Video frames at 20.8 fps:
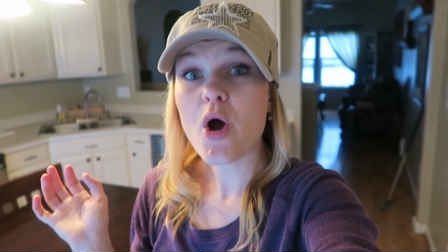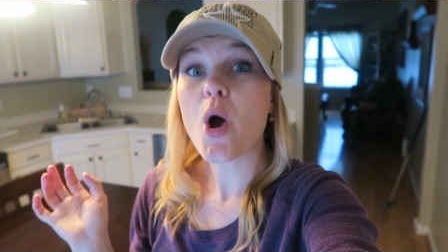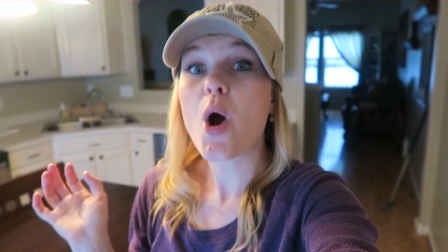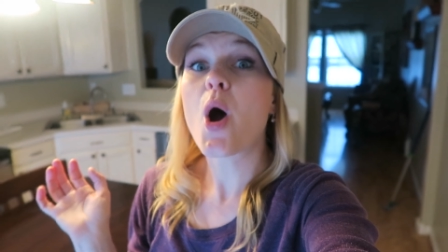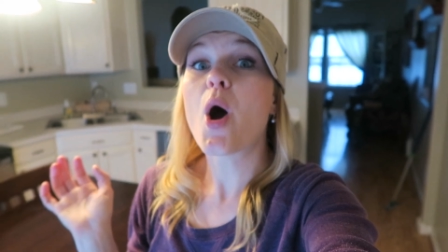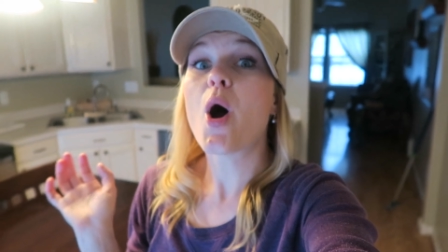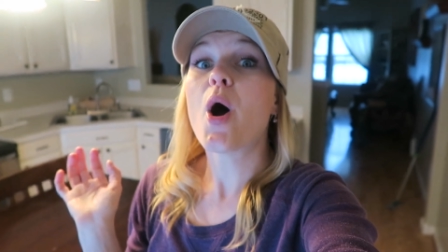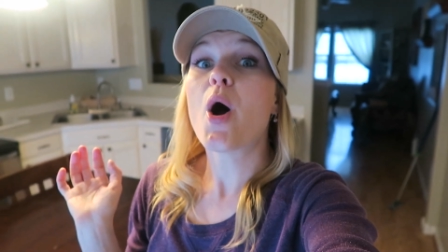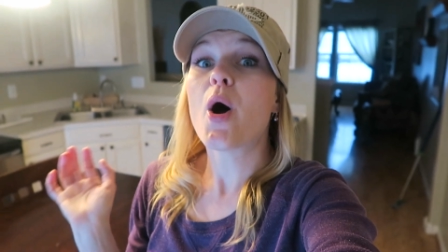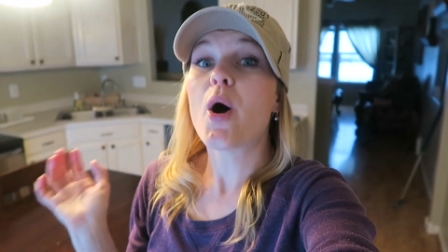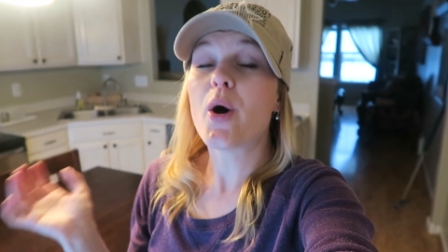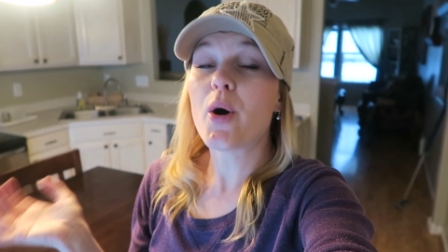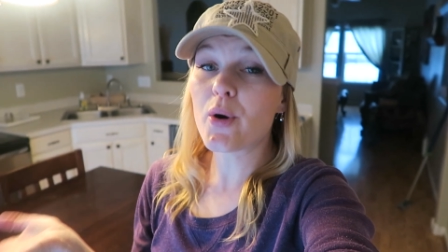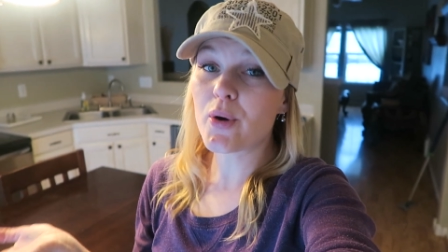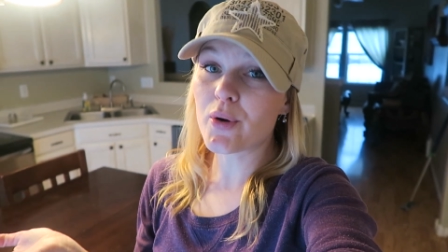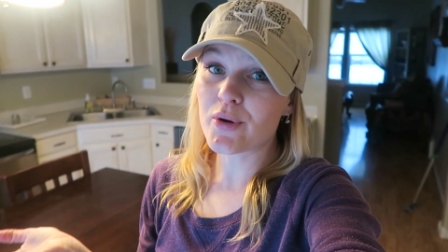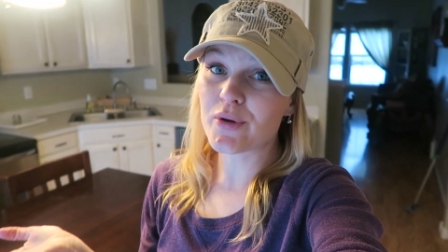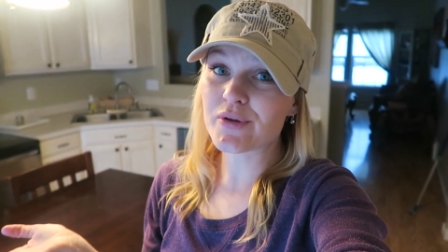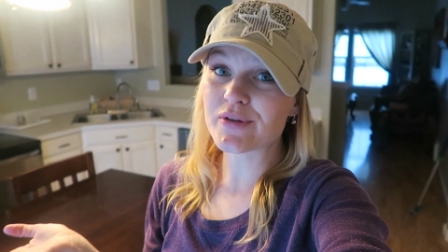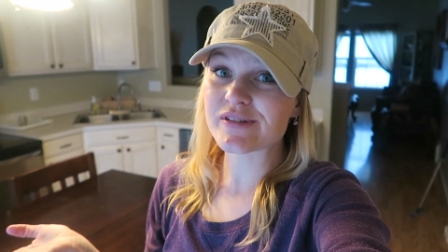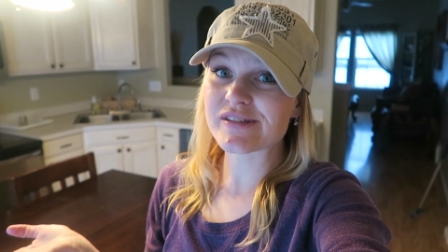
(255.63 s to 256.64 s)

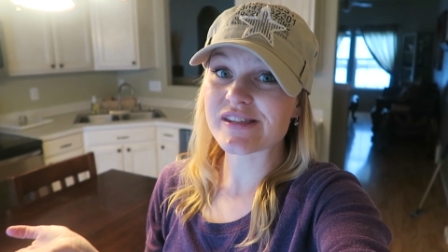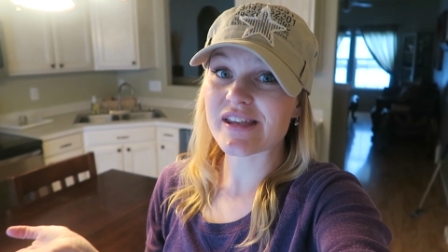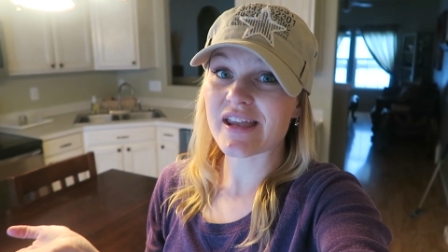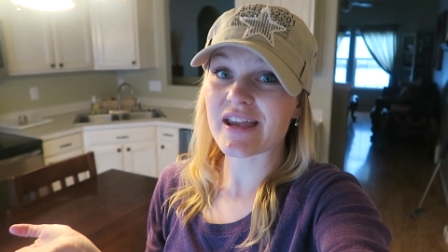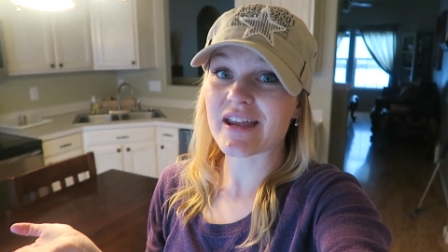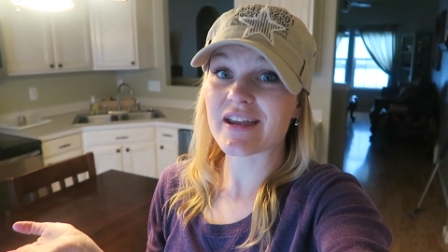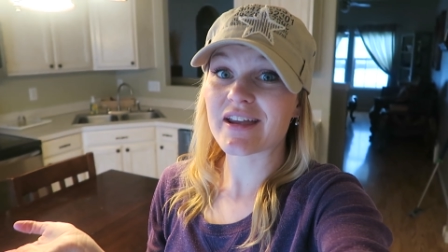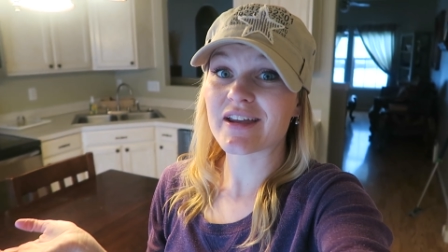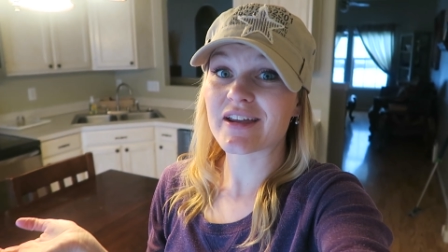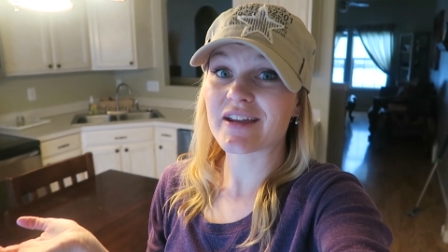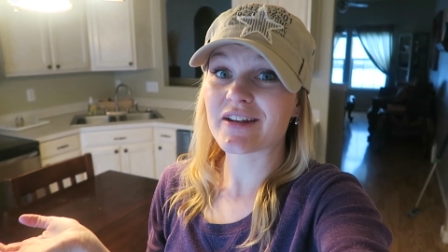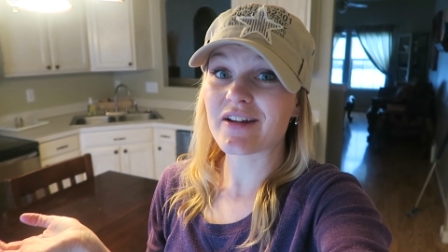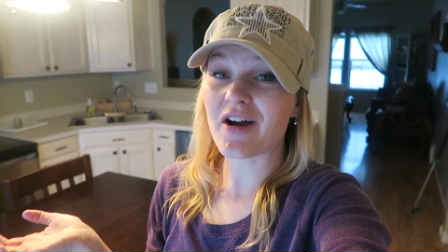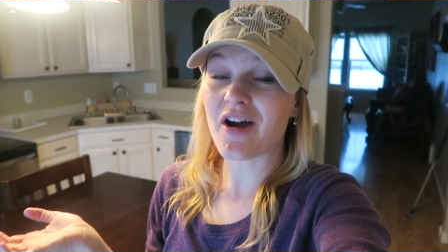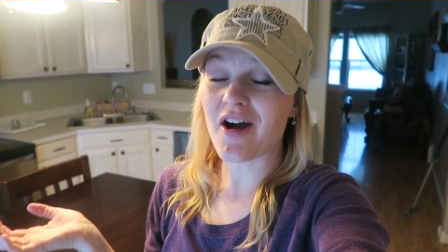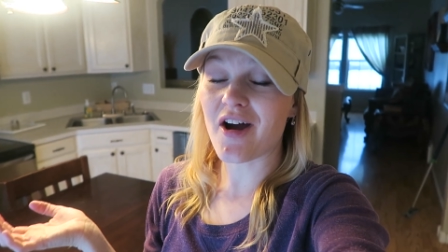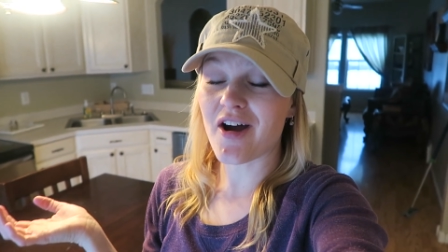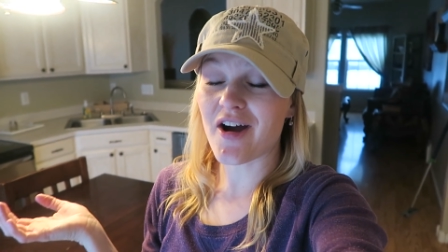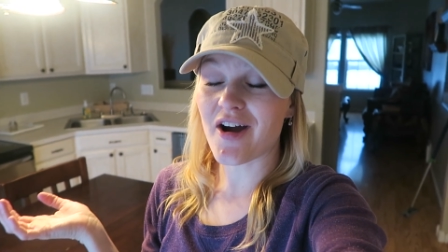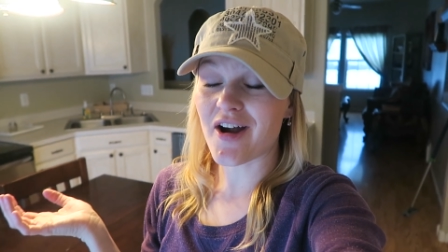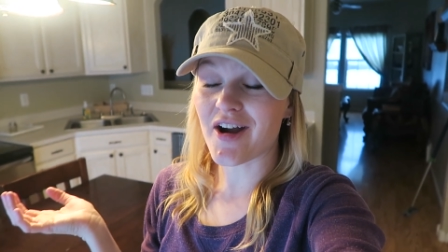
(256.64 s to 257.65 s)
holes in
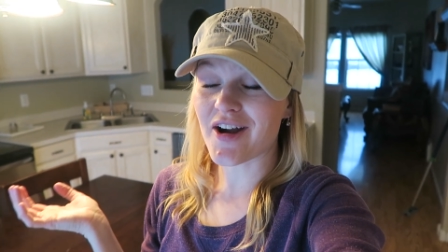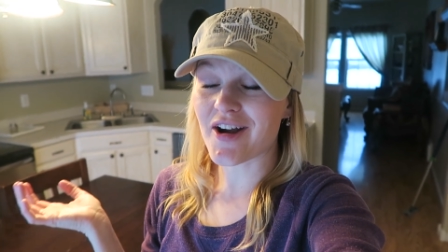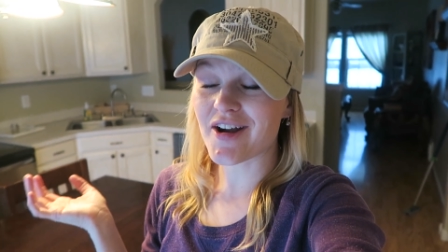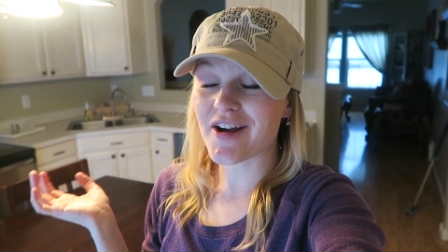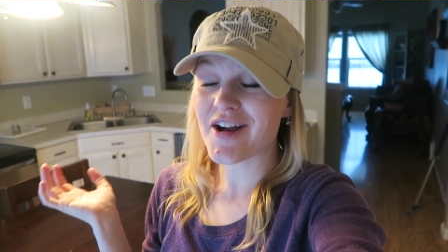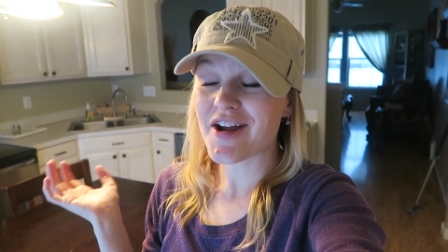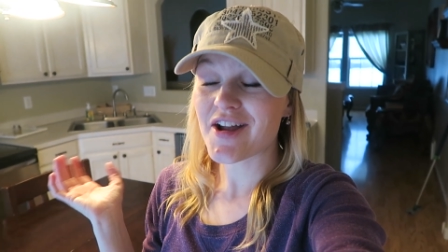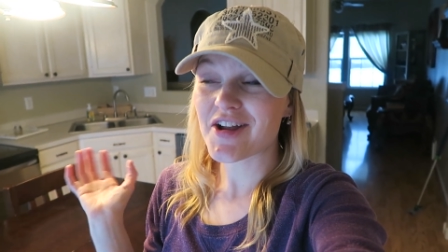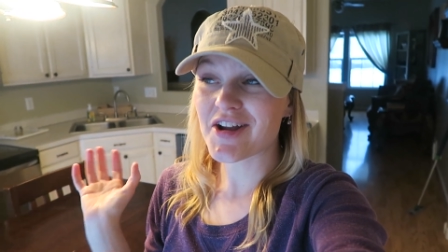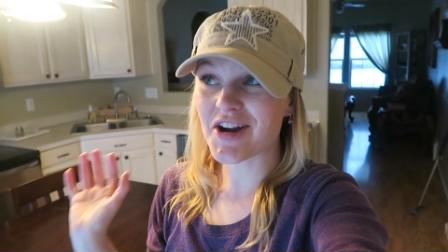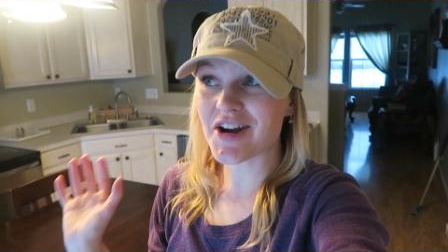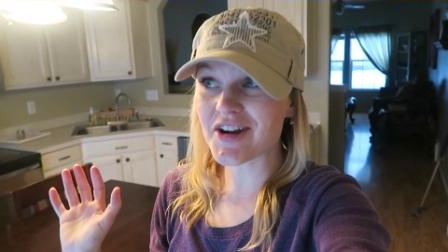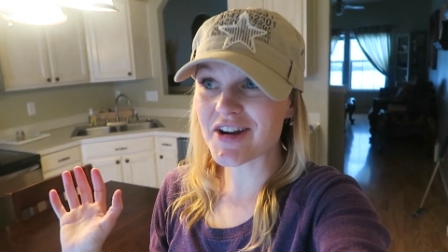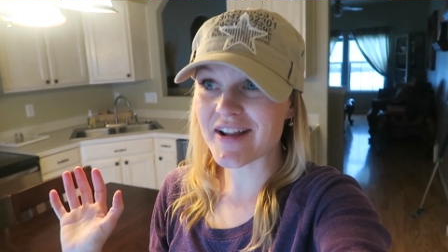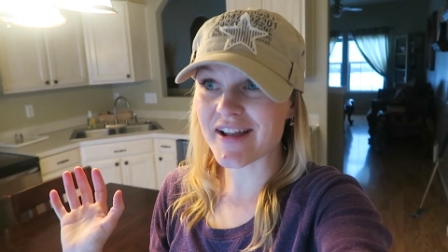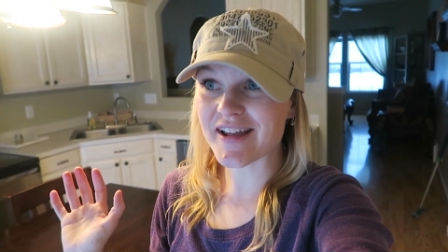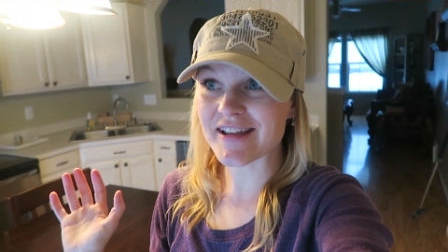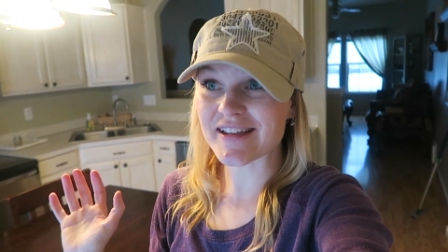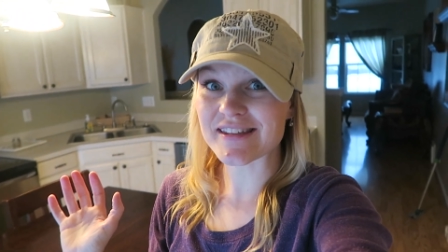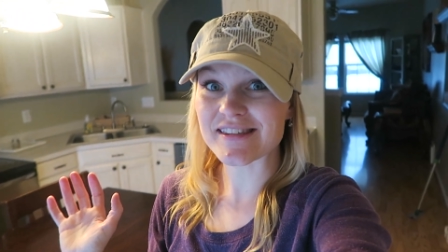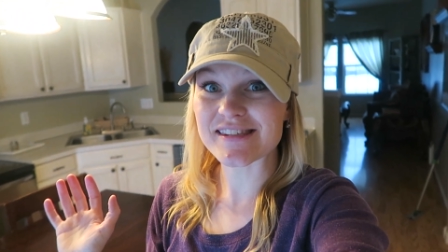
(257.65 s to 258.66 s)
our
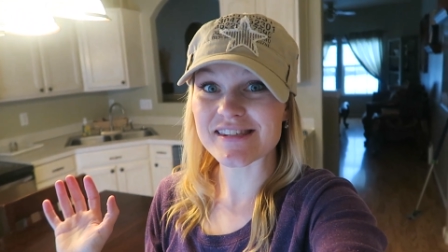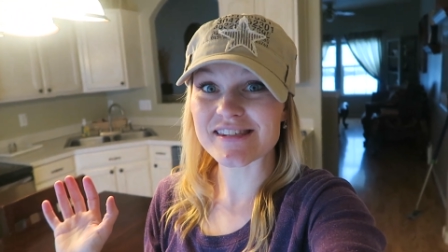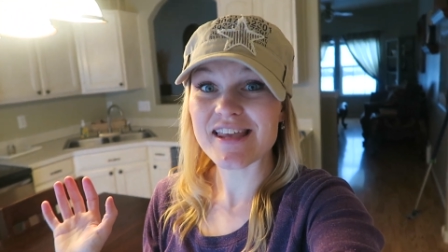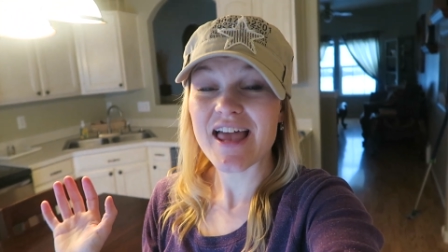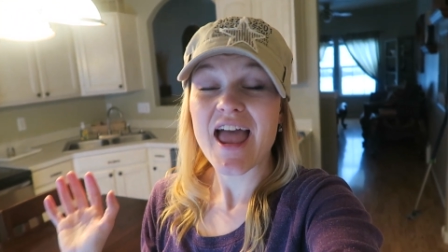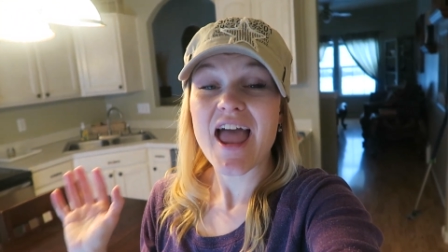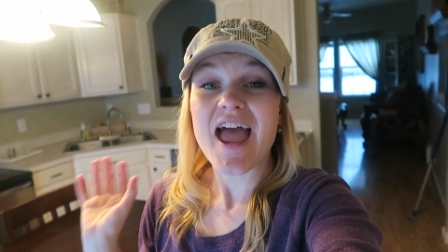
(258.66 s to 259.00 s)
curtains.